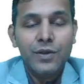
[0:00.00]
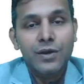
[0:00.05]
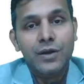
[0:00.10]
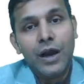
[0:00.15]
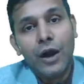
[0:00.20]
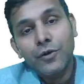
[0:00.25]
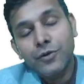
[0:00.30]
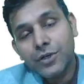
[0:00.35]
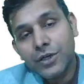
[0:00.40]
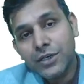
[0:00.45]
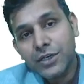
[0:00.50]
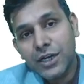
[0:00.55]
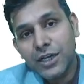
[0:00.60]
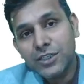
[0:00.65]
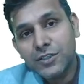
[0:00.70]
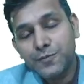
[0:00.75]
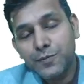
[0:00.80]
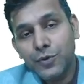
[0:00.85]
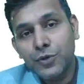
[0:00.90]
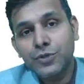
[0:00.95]
counter
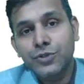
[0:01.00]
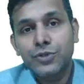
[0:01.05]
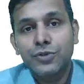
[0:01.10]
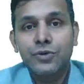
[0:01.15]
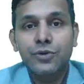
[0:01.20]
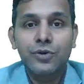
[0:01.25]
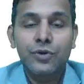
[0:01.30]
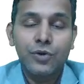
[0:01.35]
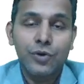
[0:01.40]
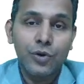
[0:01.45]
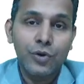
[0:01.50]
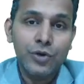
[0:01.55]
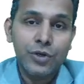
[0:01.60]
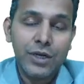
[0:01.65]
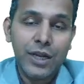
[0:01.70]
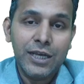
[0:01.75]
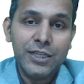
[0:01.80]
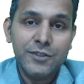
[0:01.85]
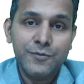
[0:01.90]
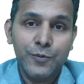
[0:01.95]
transport,
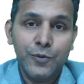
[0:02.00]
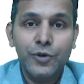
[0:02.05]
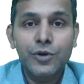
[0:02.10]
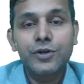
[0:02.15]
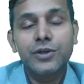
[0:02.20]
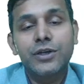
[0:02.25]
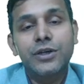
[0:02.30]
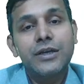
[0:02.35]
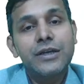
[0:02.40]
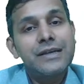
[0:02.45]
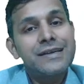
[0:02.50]
co-transport,